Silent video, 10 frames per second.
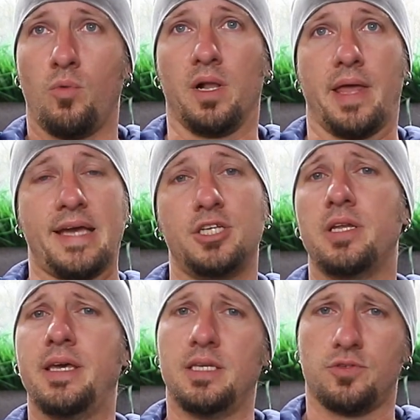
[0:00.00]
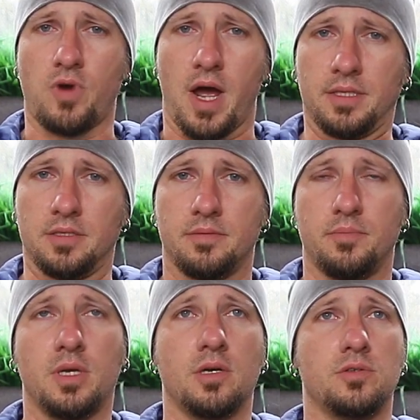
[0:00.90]
Well, actually he's right,
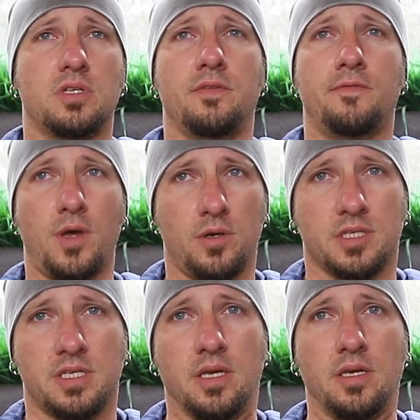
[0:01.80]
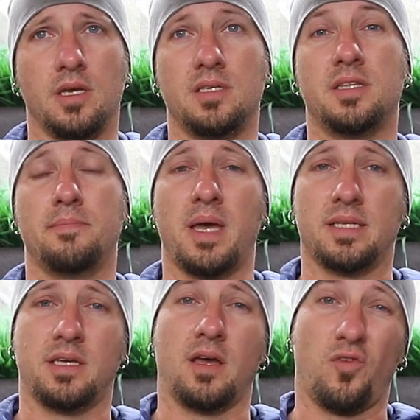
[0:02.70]
because the focusing is the
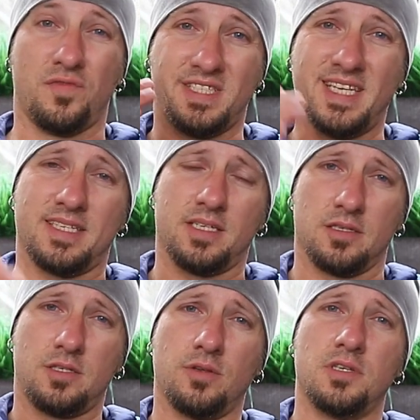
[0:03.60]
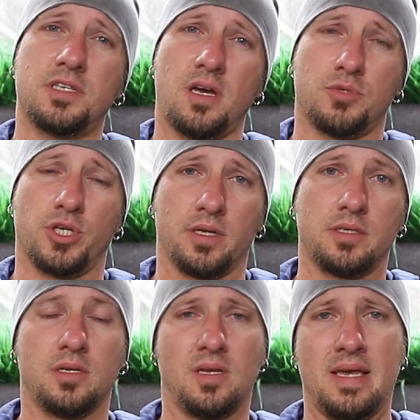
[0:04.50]
matter of distance to the
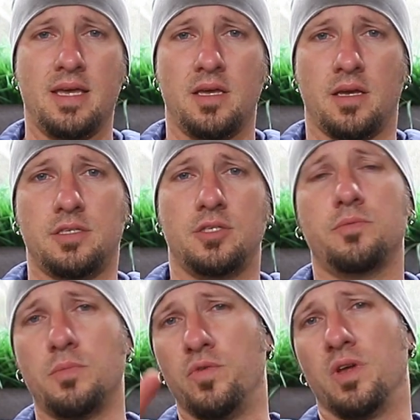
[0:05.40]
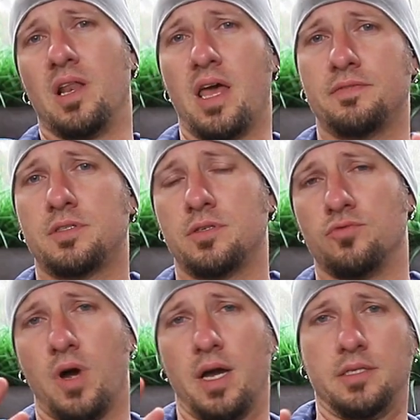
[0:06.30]
subject. It's not moving left,
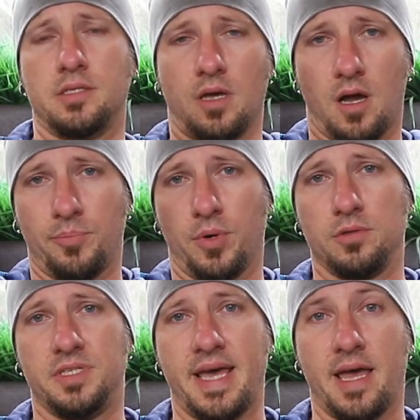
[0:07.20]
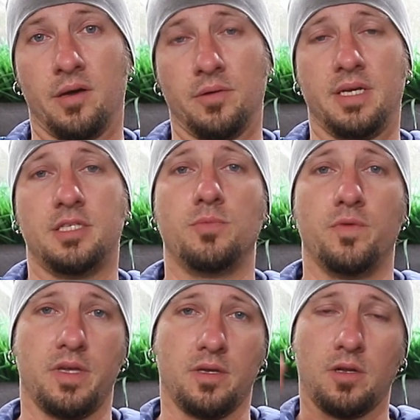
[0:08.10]
right, up or down, it's
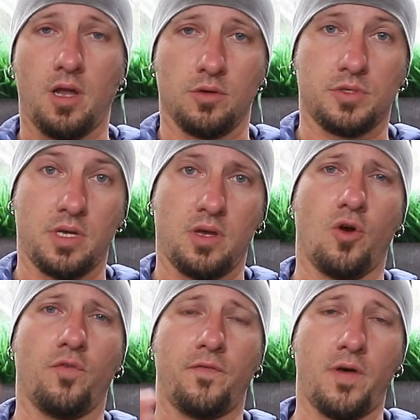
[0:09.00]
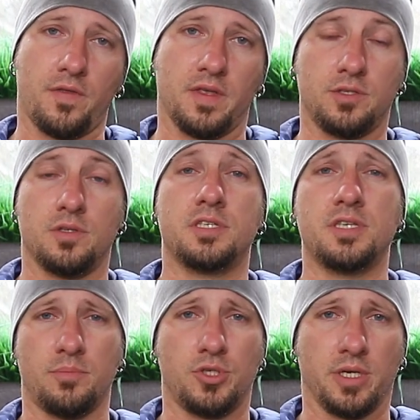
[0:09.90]
moving closer or further to the
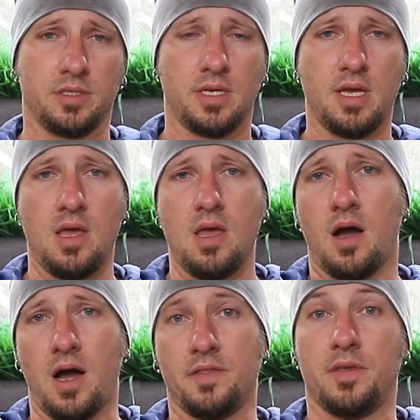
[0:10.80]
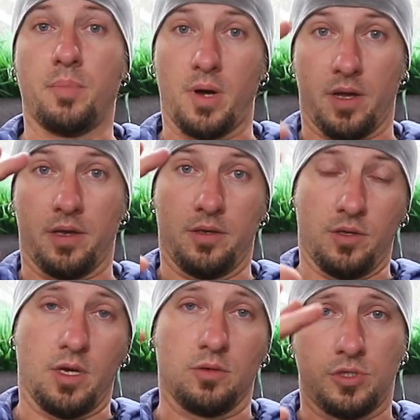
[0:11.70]
subject, either by,
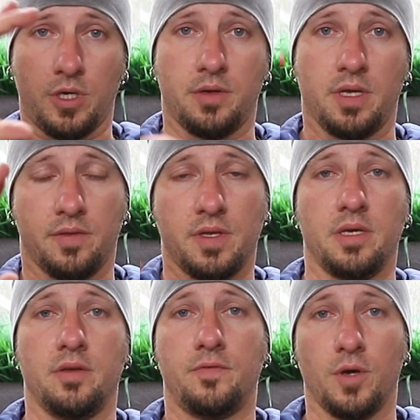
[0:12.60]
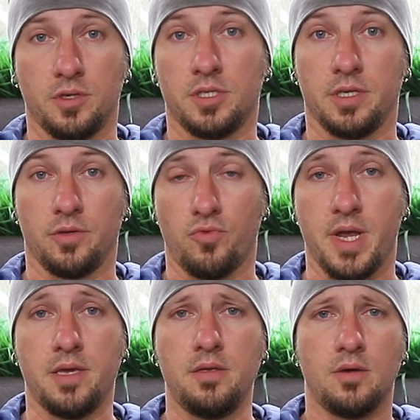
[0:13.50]
turning the focusing
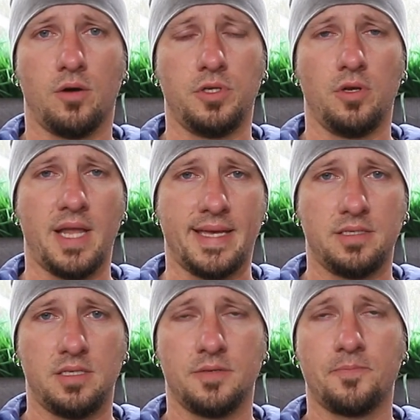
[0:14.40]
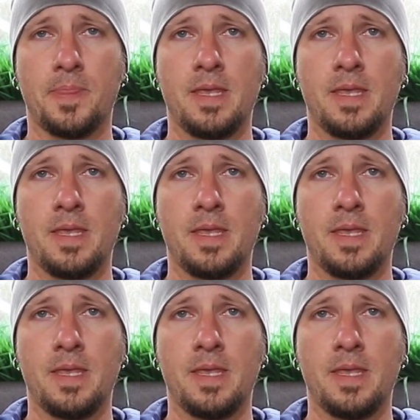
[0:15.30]
ring on your lens,